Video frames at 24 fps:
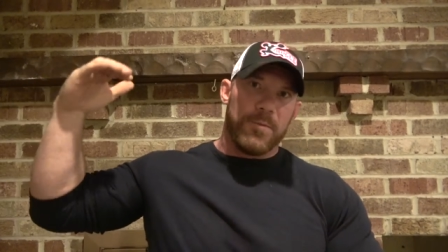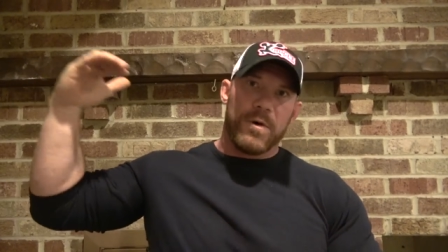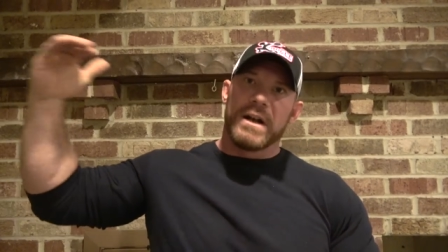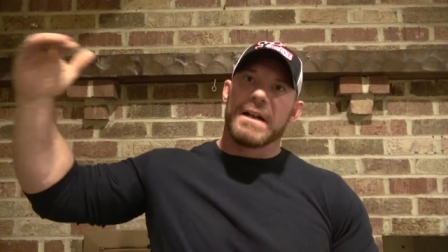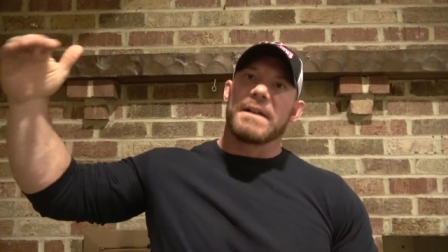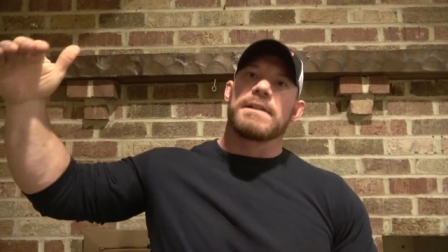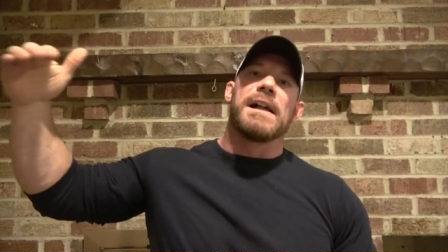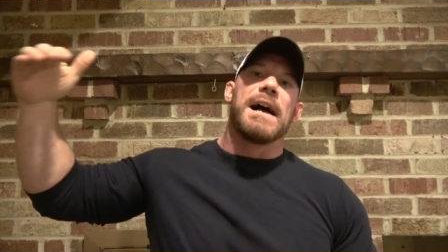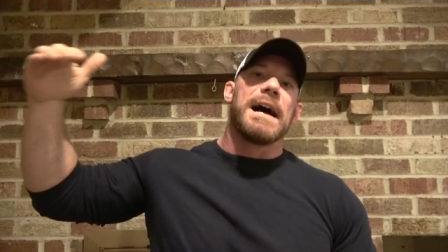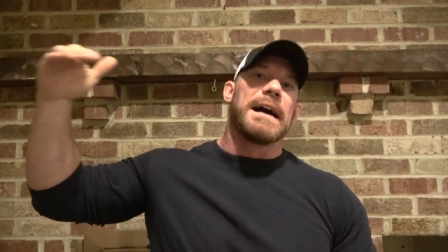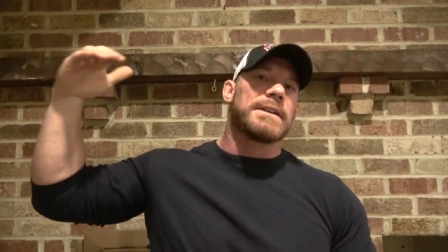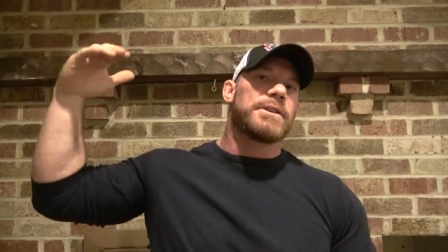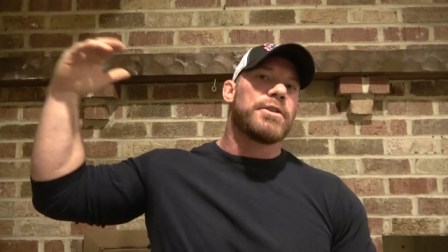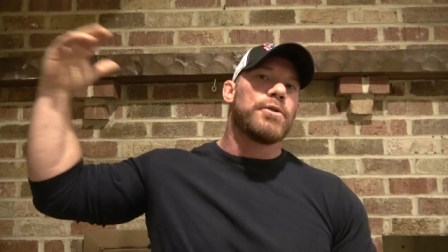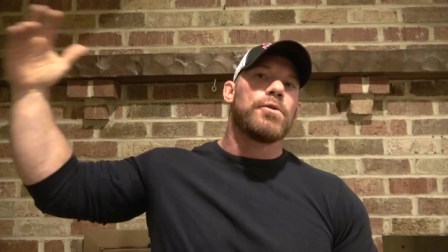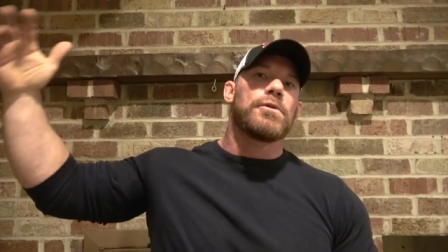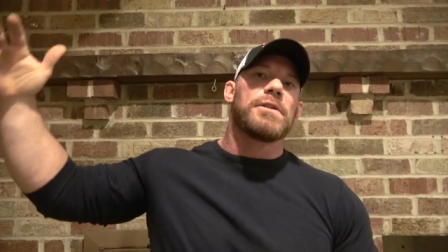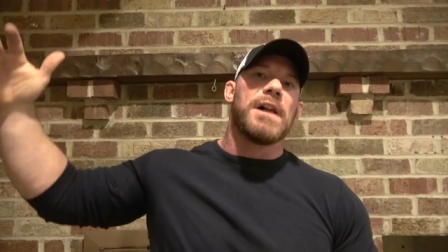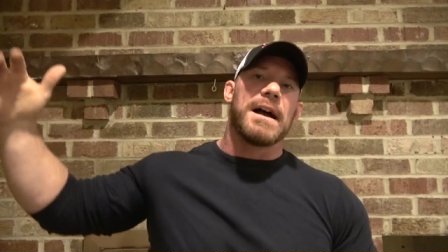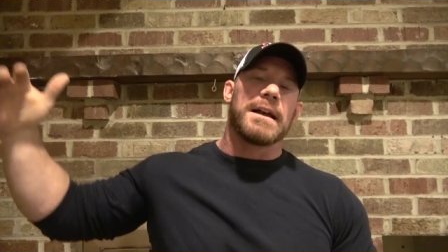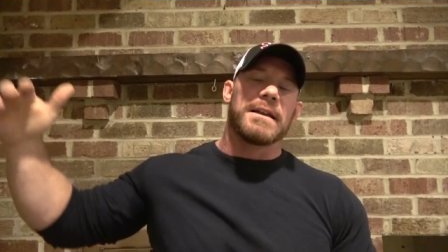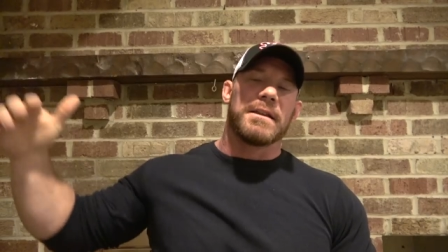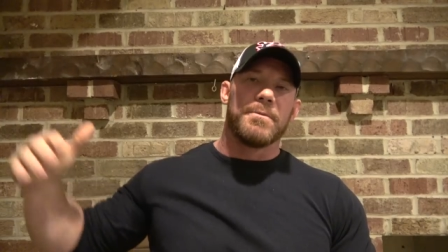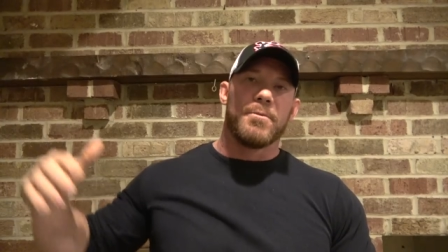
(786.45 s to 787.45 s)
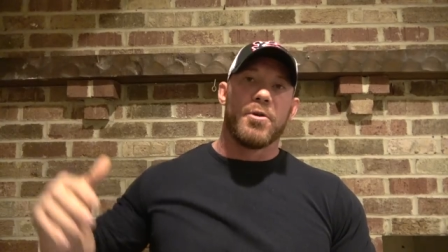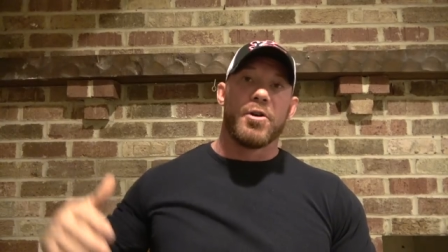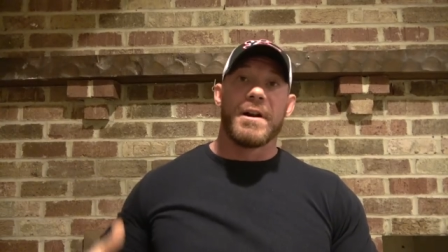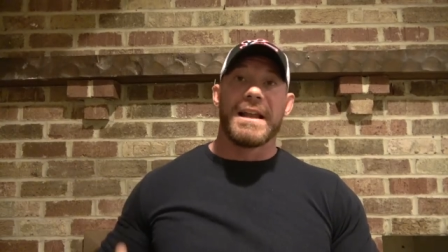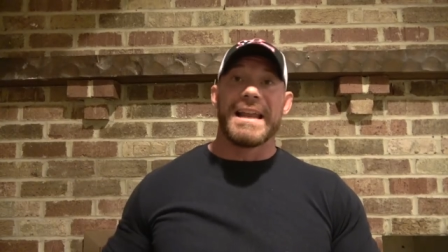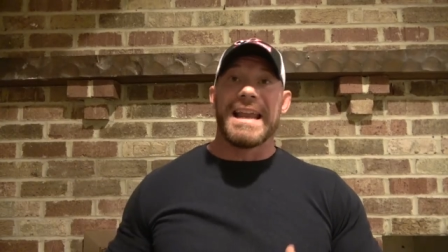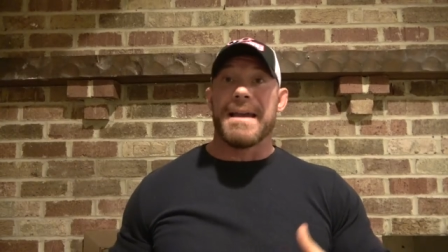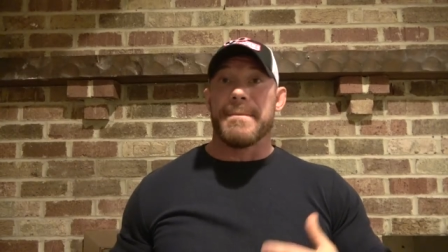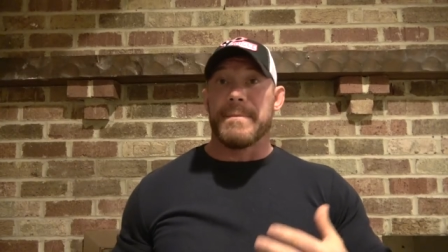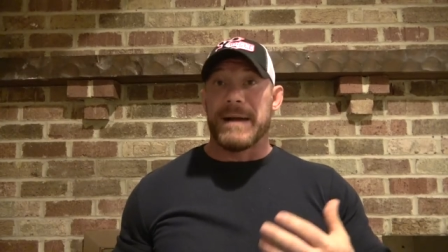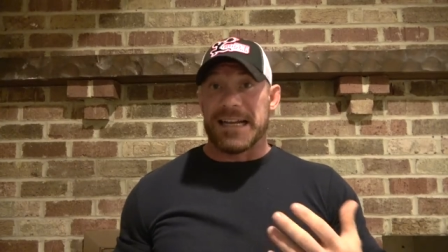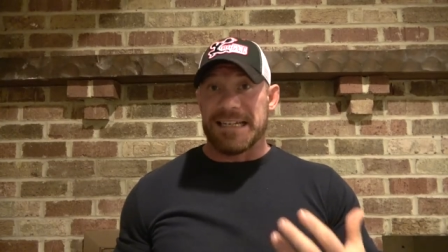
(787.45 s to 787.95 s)
one o'clock, two o'clock in the
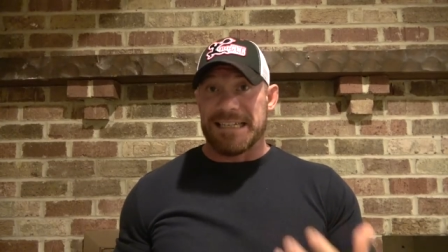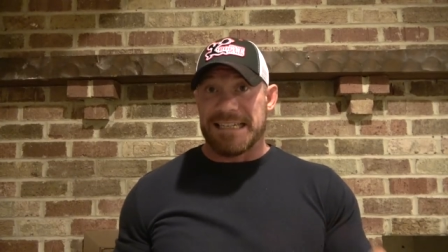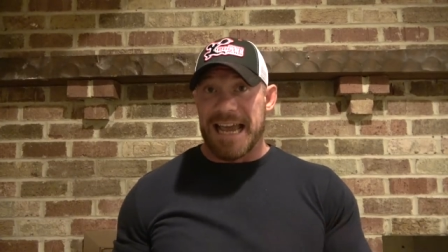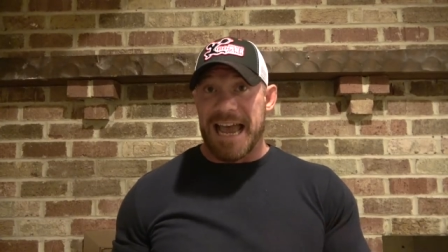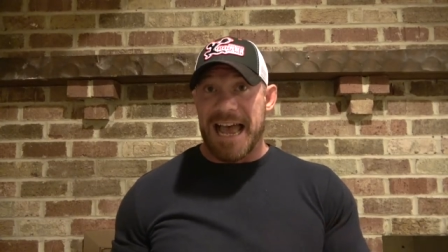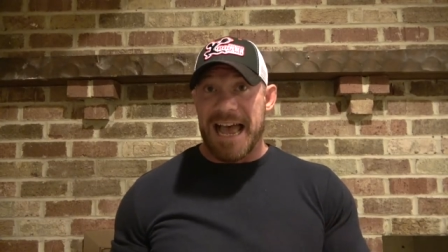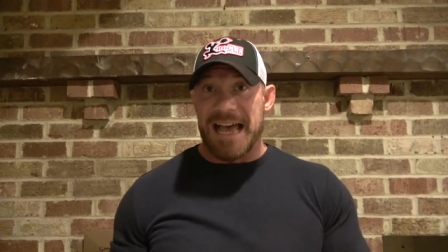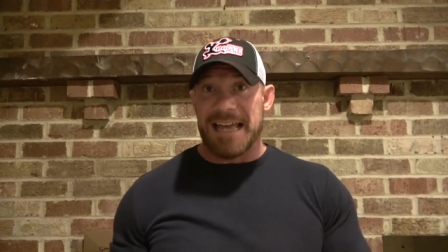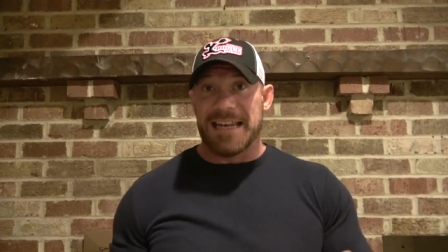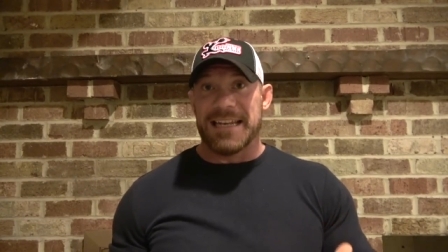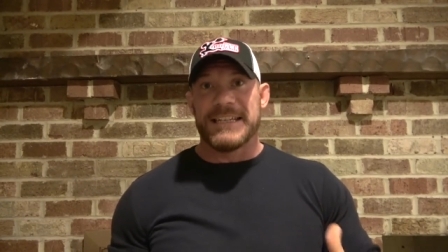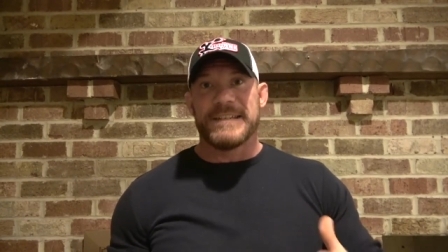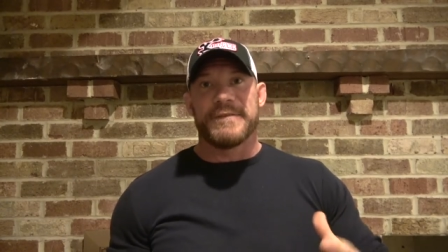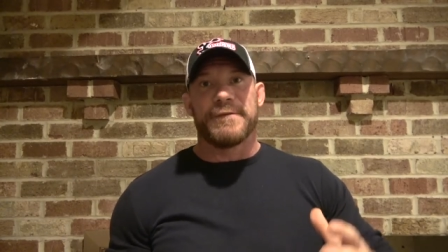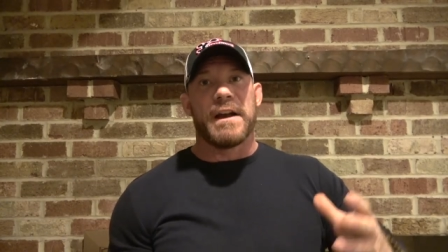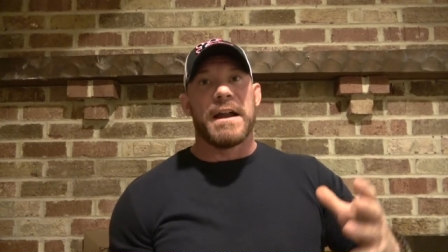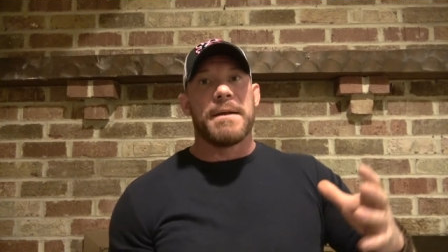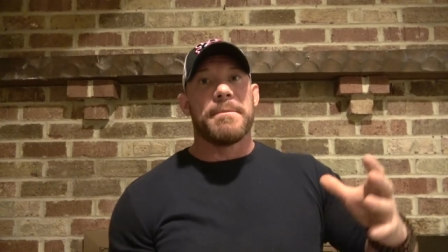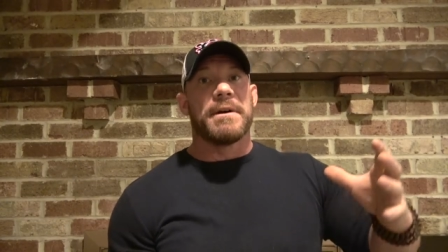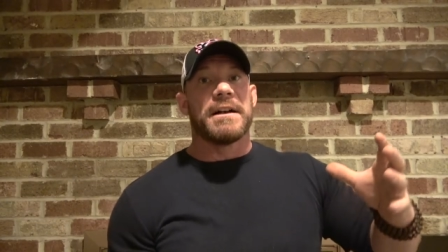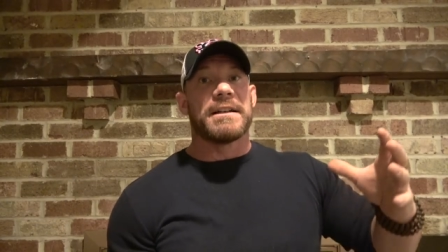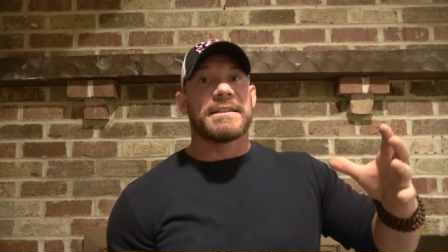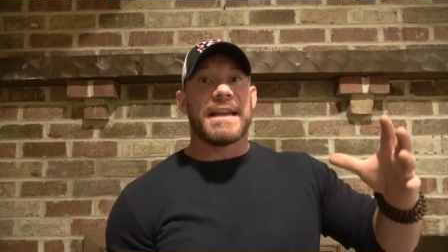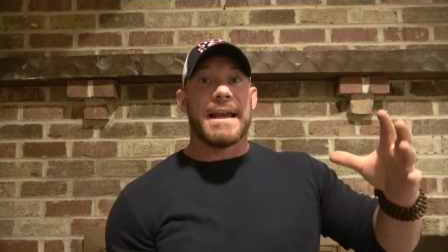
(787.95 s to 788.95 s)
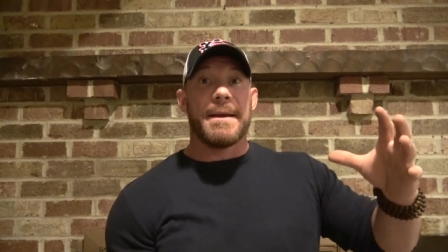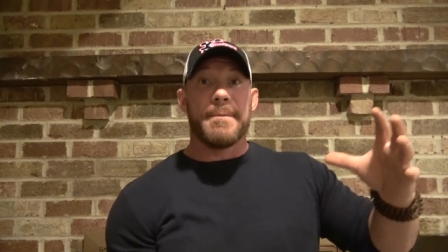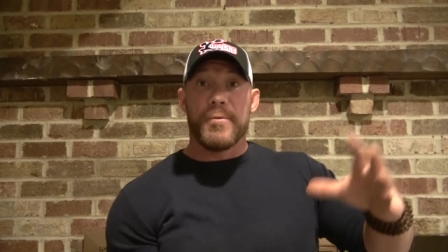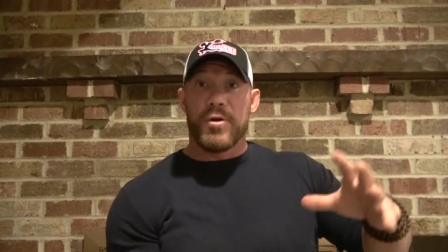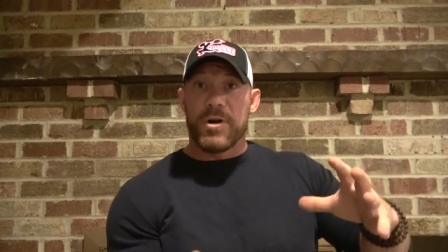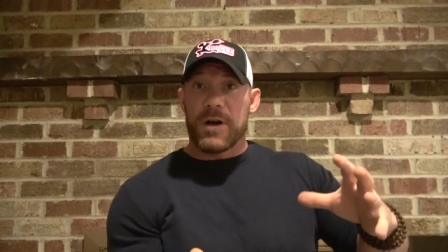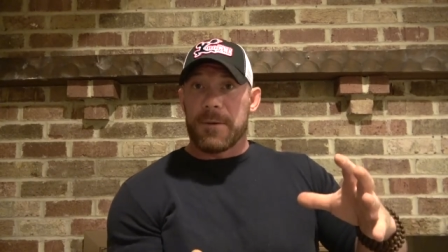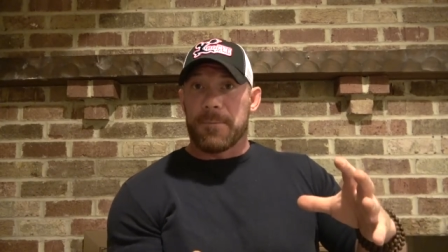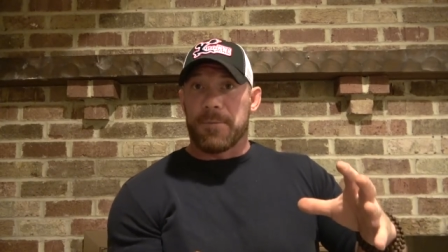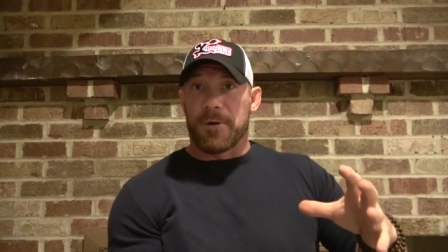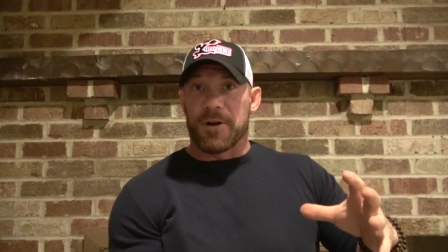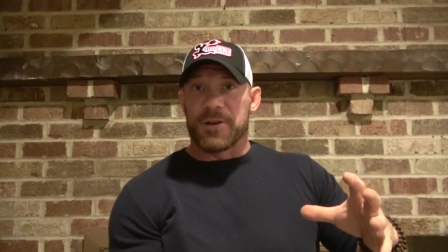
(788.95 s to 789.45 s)
morning, and my dad is very much a
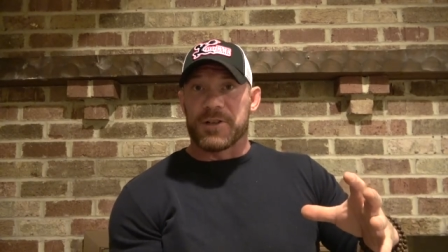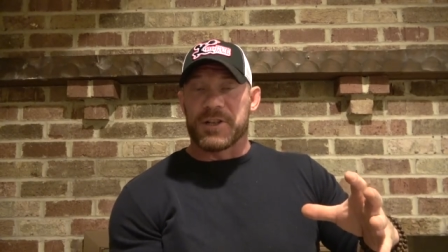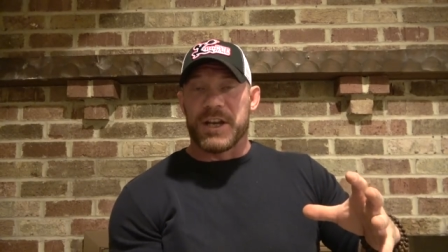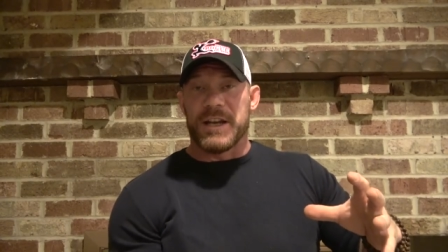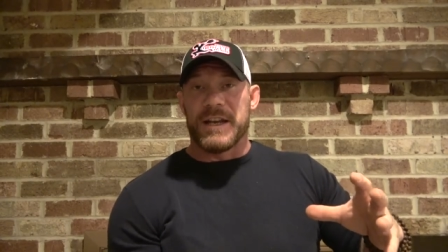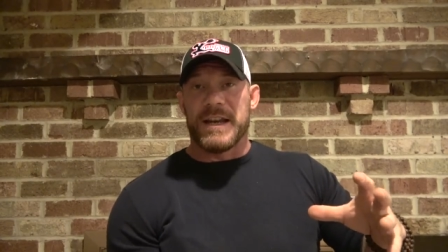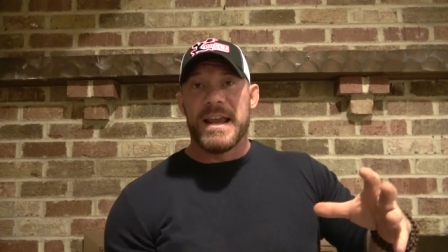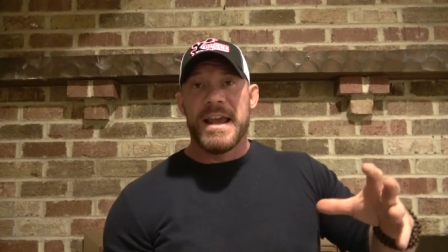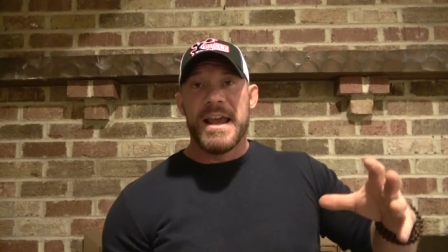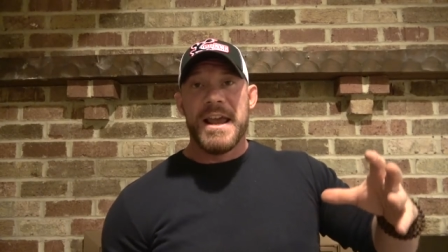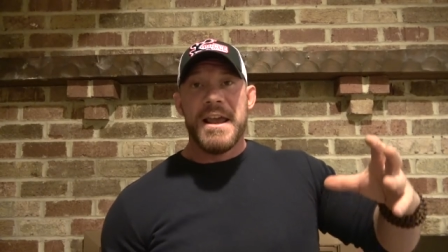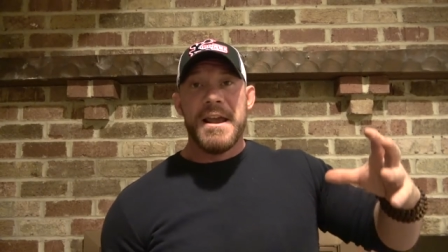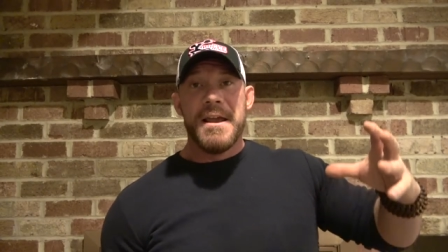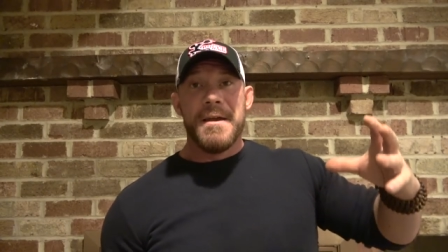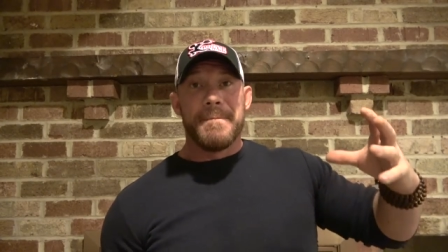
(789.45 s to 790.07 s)
morning person